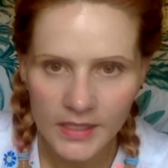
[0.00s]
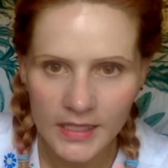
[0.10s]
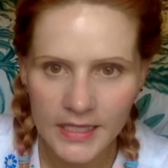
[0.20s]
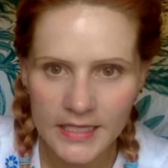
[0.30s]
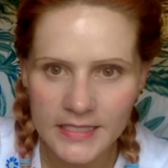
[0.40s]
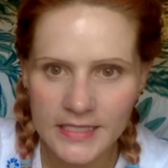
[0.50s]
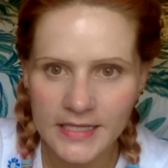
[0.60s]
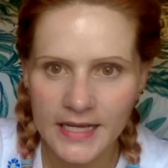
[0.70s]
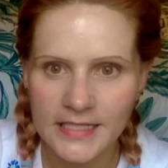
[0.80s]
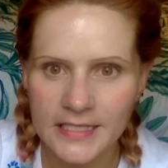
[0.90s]
is a
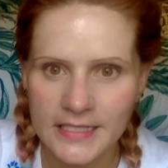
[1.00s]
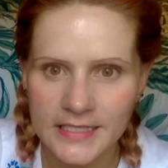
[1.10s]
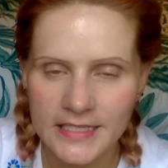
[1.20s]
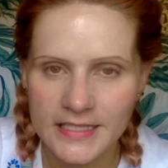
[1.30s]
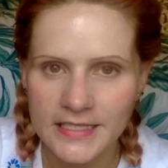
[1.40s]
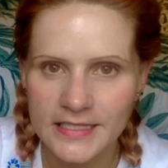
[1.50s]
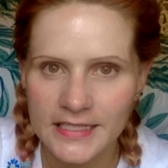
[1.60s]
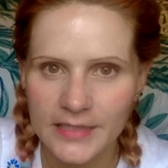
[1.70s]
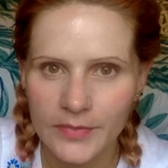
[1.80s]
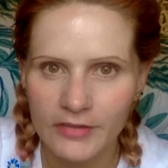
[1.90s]
nice consistency
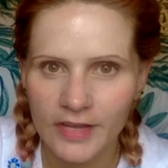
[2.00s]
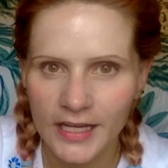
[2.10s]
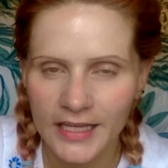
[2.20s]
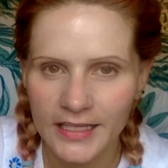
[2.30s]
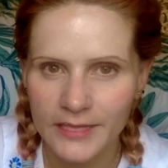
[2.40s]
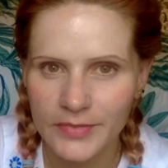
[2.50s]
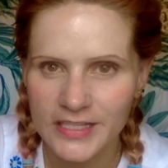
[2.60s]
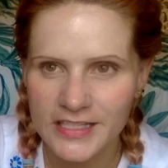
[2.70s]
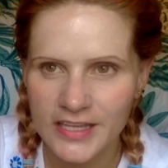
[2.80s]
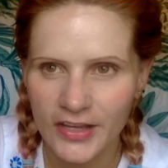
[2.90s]
in my running and
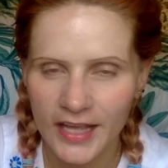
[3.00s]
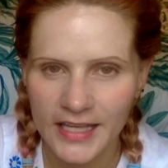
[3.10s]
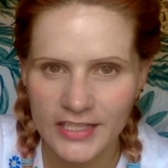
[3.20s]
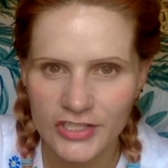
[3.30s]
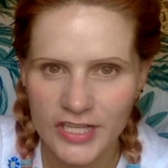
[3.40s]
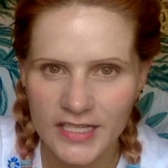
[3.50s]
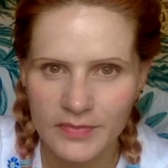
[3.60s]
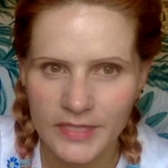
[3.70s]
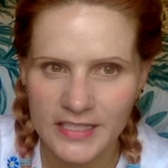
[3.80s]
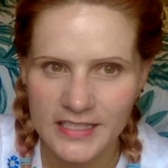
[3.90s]
means I don't get injured and
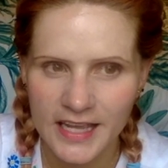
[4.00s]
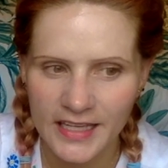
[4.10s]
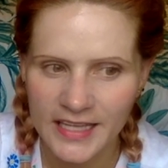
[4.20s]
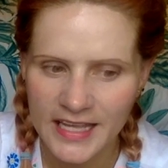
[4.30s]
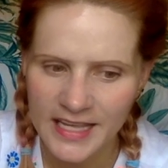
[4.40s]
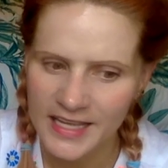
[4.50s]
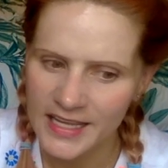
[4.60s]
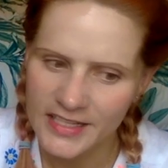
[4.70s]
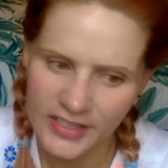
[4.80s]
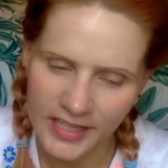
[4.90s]
means I
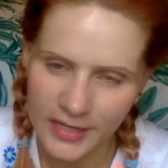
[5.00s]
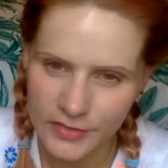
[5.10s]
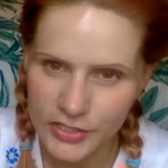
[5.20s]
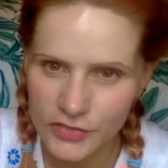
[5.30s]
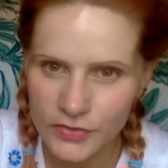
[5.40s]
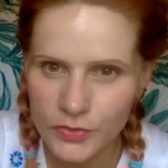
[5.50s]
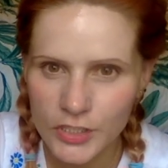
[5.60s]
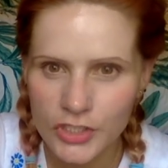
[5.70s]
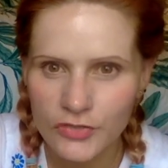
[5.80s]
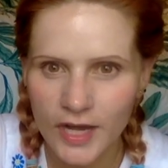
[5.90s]
don't have to sort of
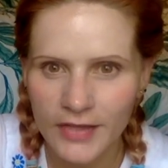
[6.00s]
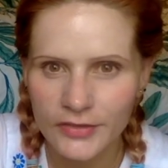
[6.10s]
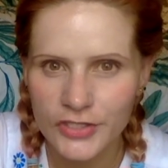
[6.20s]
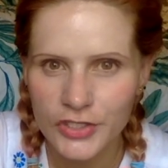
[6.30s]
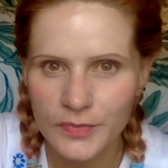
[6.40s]
switch around too